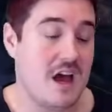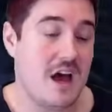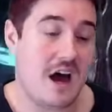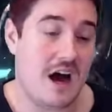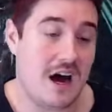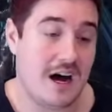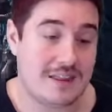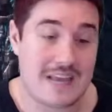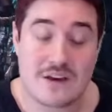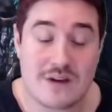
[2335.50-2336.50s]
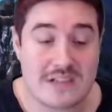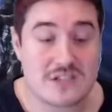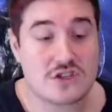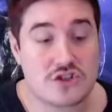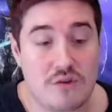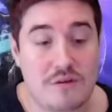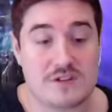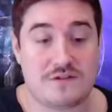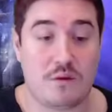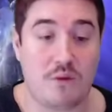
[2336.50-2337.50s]
Uh, thank you guys so
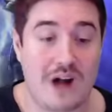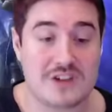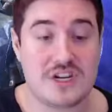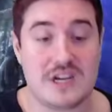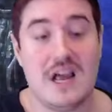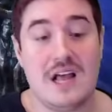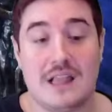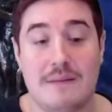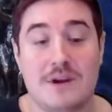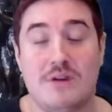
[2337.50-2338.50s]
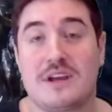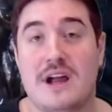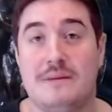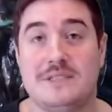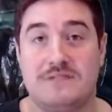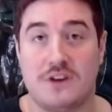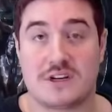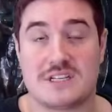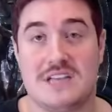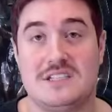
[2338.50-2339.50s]
much for watching. Let me know in the comments if
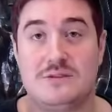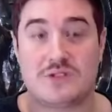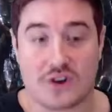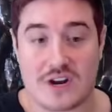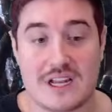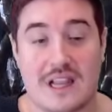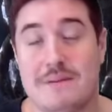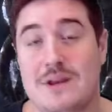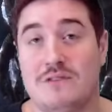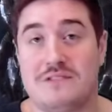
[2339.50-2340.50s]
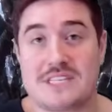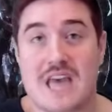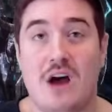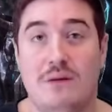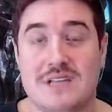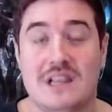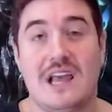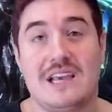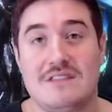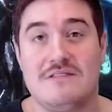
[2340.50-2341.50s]
you're excited to use Greed. Let me know if this helped.
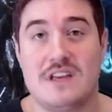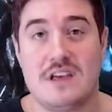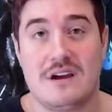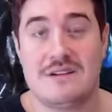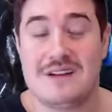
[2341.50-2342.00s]
Like the video,